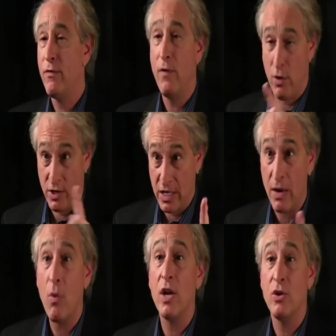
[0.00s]
first I
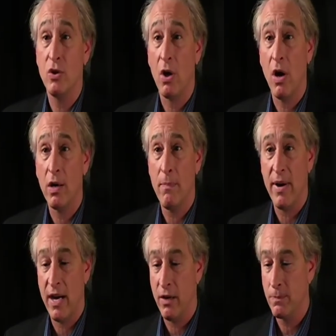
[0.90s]
want to talk
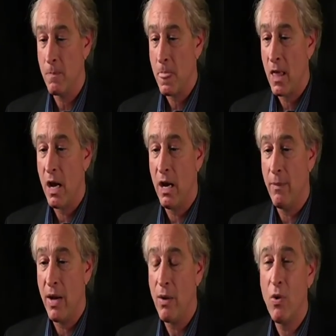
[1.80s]
about,
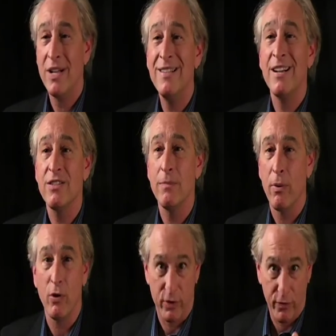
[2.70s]
I want nuts and
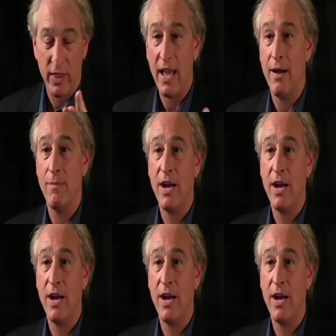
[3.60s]
bolts for them.